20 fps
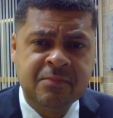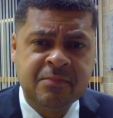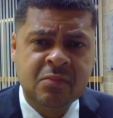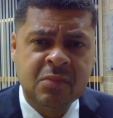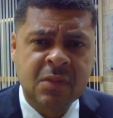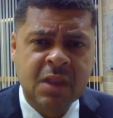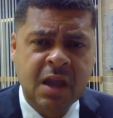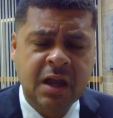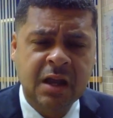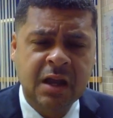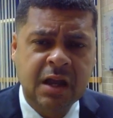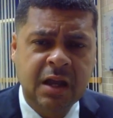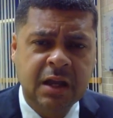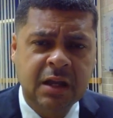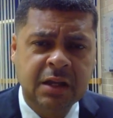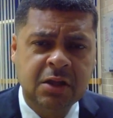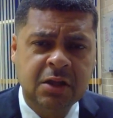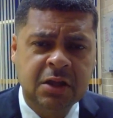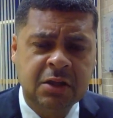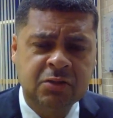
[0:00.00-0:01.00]
uh,
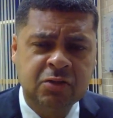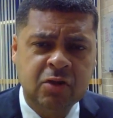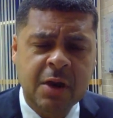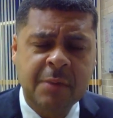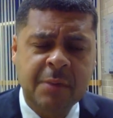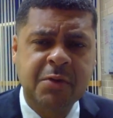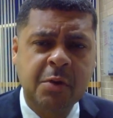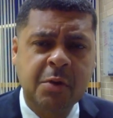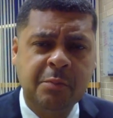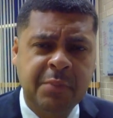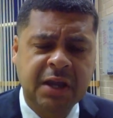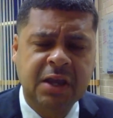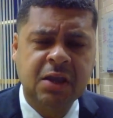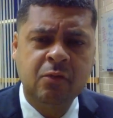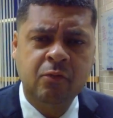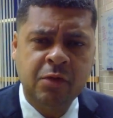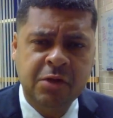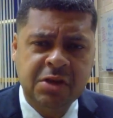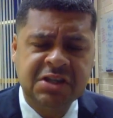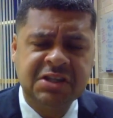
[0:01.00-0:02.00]
uh, drop your bucket where
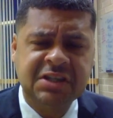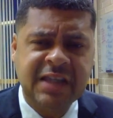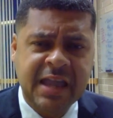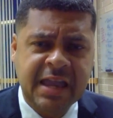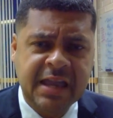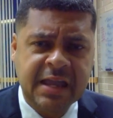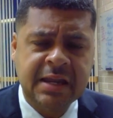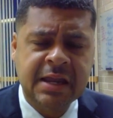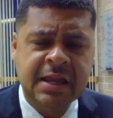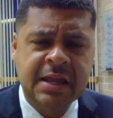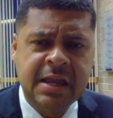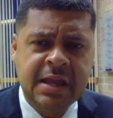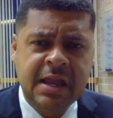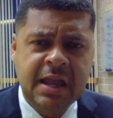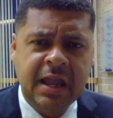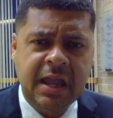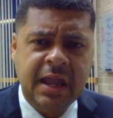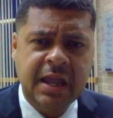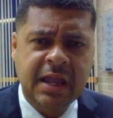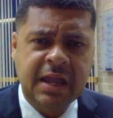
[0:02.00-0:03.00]
you stand.
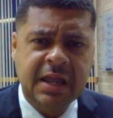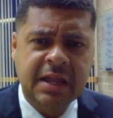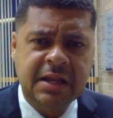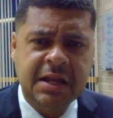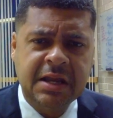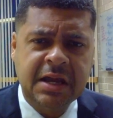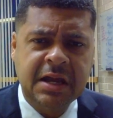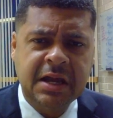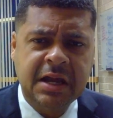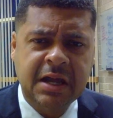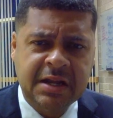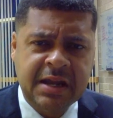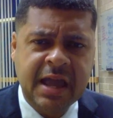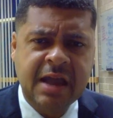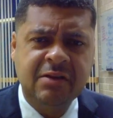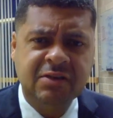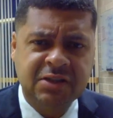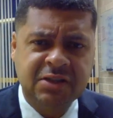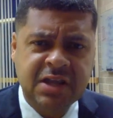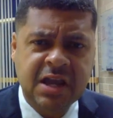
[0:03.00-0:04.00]
And uh, now
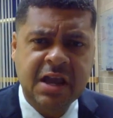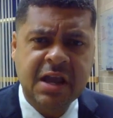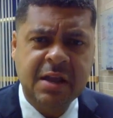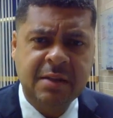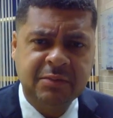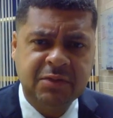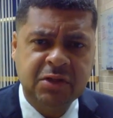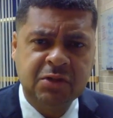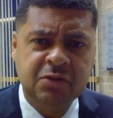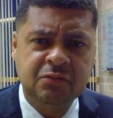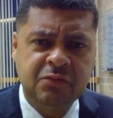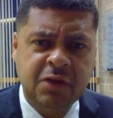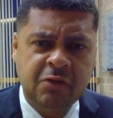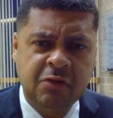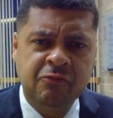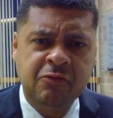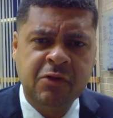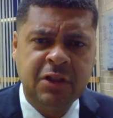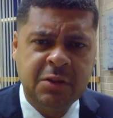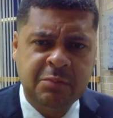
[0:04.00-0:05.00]
it's time to, well,
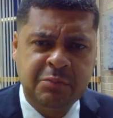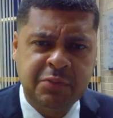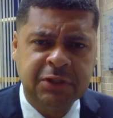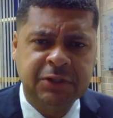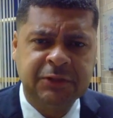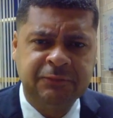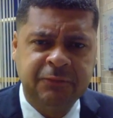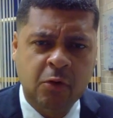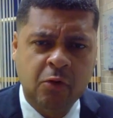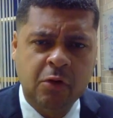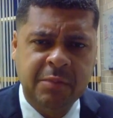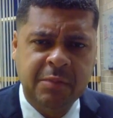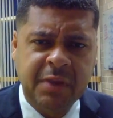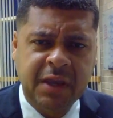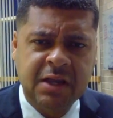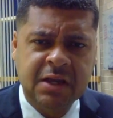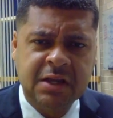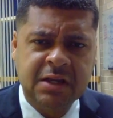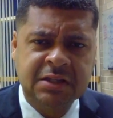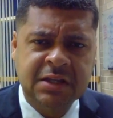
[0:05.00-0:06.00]
really push forward
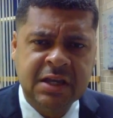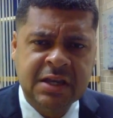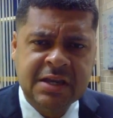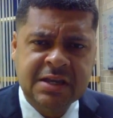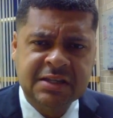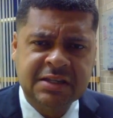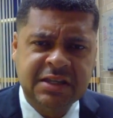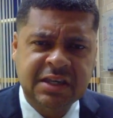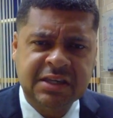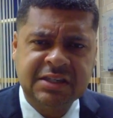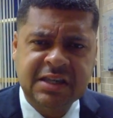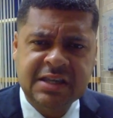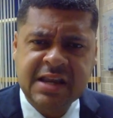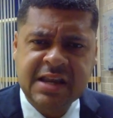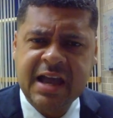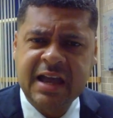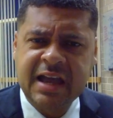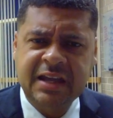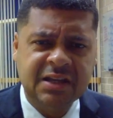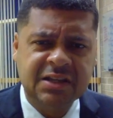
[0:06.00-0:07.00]
because
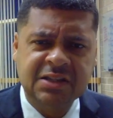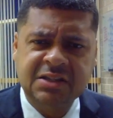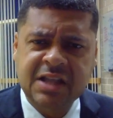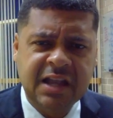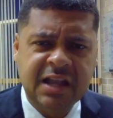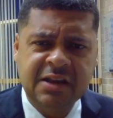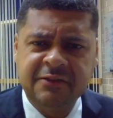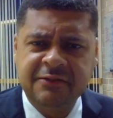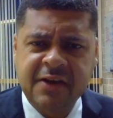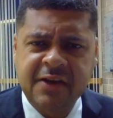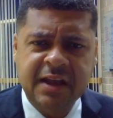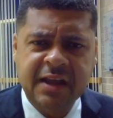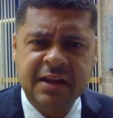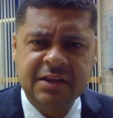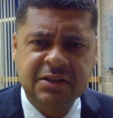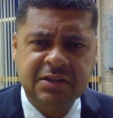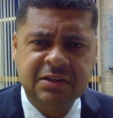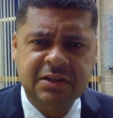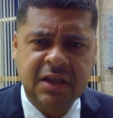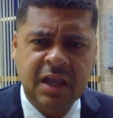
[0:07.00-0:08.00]
69 does not define
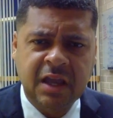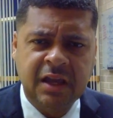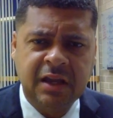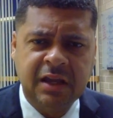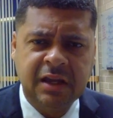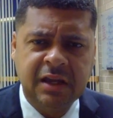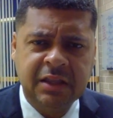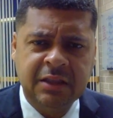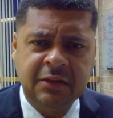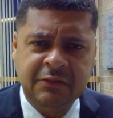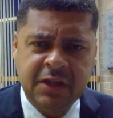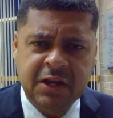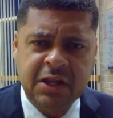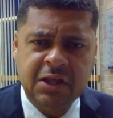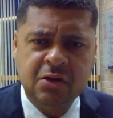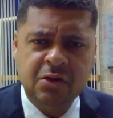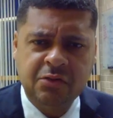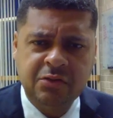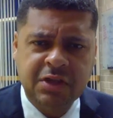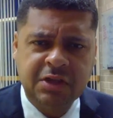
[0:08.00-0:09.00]
us. the
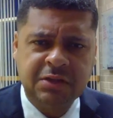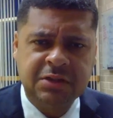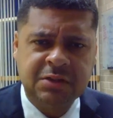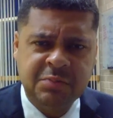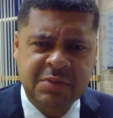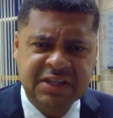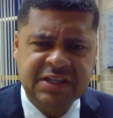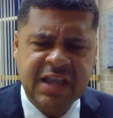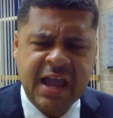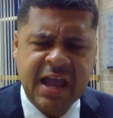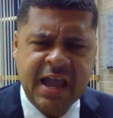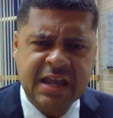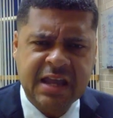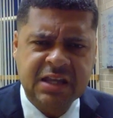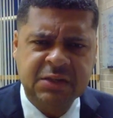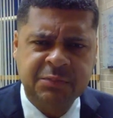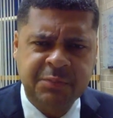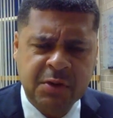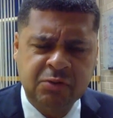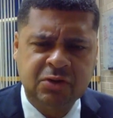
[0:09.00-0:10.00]
video that Ms. Hyatt has
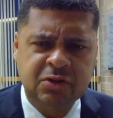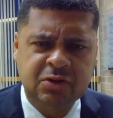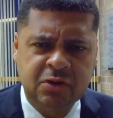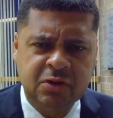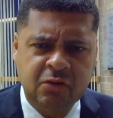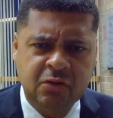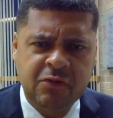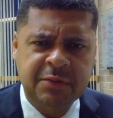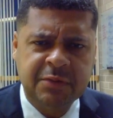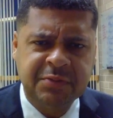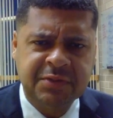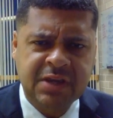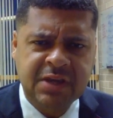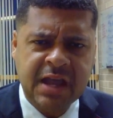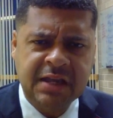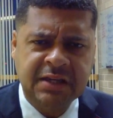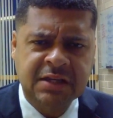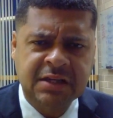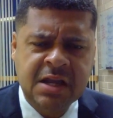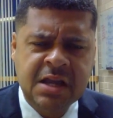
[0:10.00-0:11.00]
posted on the website,
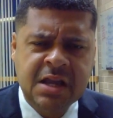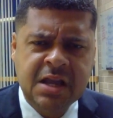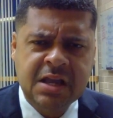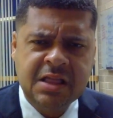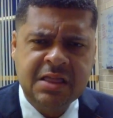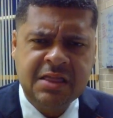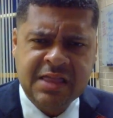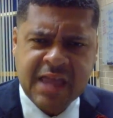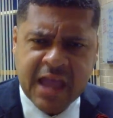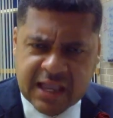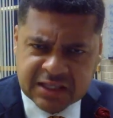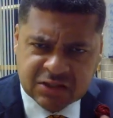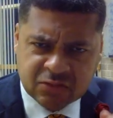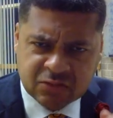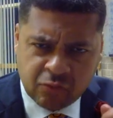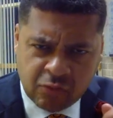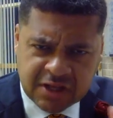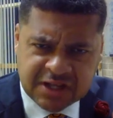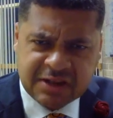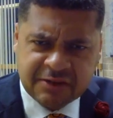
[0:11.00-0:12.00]
that's
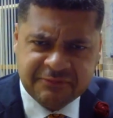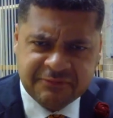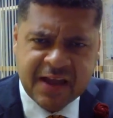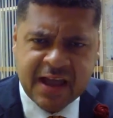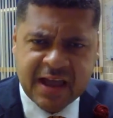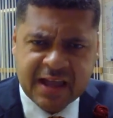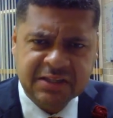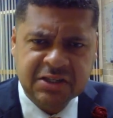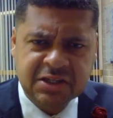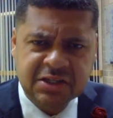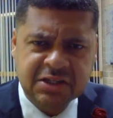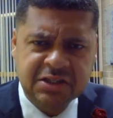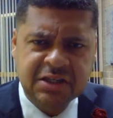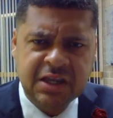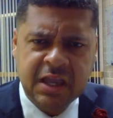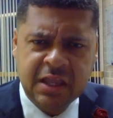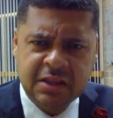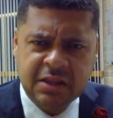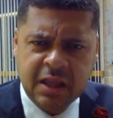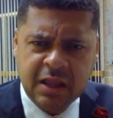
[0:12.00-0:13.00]
what defines us.
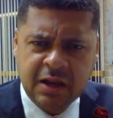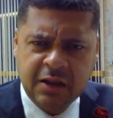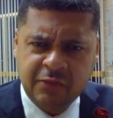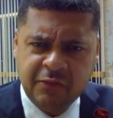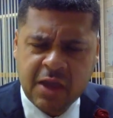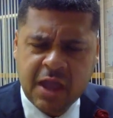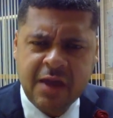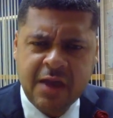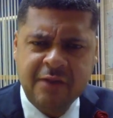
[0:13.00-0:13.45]
And, and if you haven't